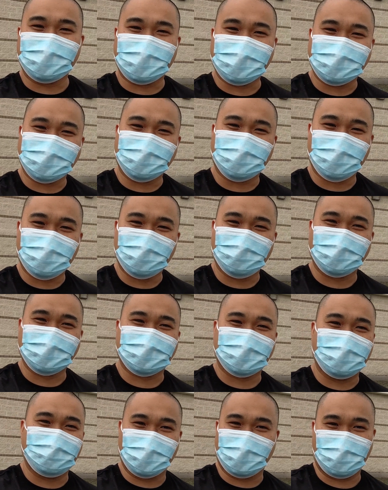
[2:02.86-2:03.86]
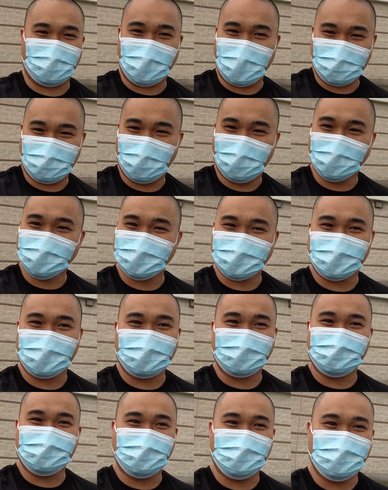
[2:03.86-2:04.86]
it doesn't agree with my stomach, or I got poisoned, I
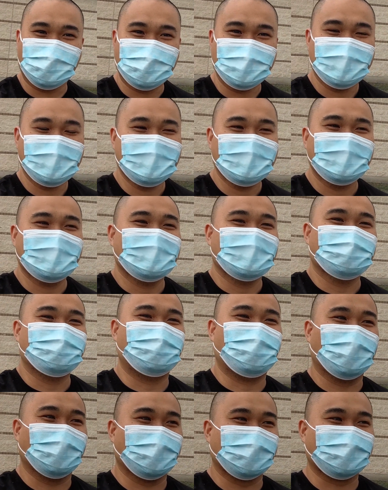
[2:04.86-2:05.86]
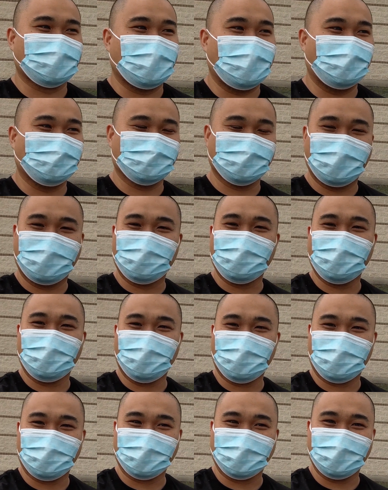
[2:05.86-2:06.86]
don't know. But I will never be
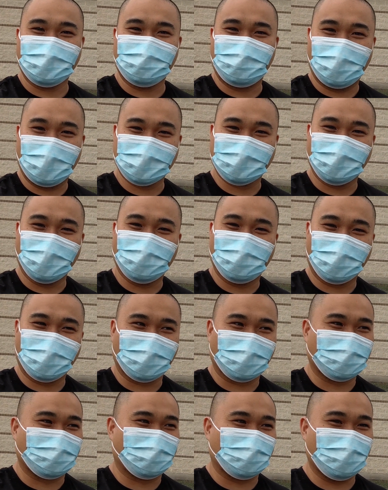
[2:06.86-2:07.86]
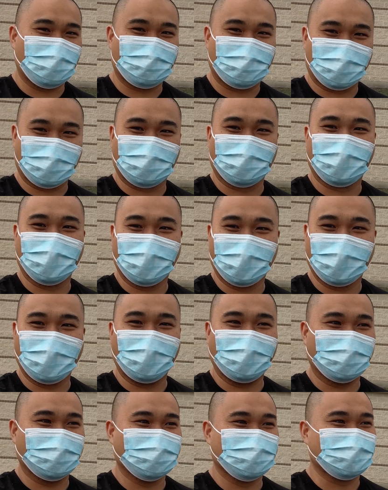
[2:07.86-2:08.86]
ordering the Impossible Burger from Burger King
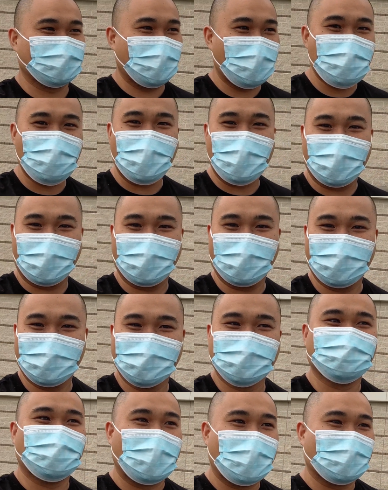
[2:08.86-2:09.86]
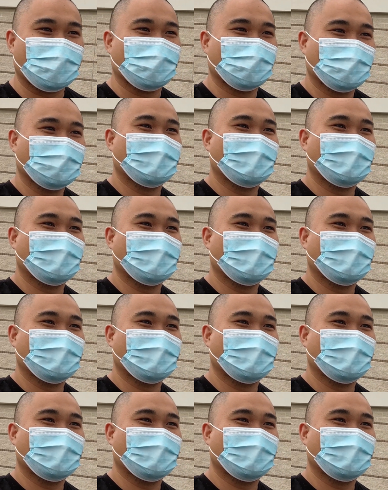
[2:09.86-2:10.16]
again. Stay away, is my